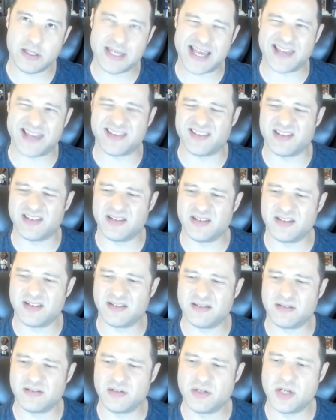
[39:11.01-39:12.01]
Yeah,
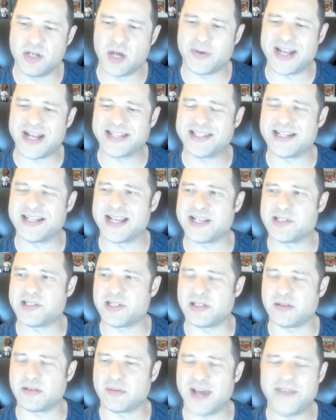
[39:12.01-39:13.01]
no, not the
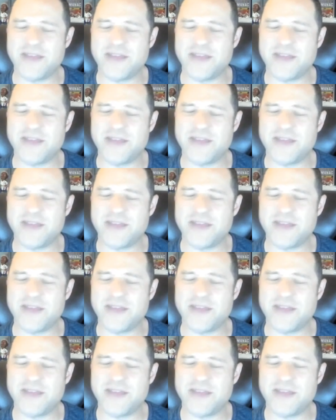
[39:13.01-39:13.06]
19th.